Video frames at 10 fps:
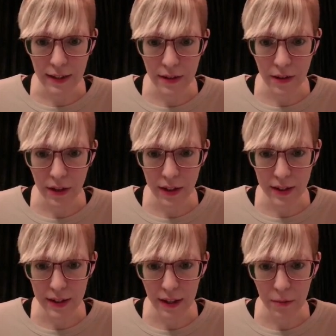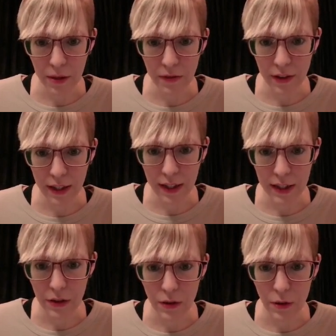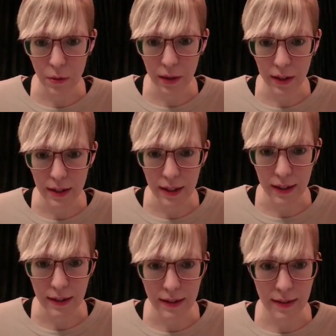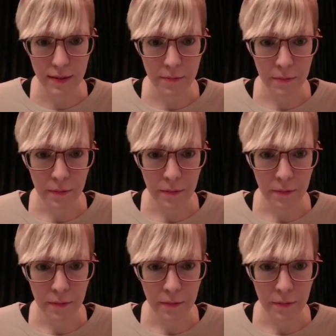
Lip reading: So here you can see I'm converting it to milliseconds.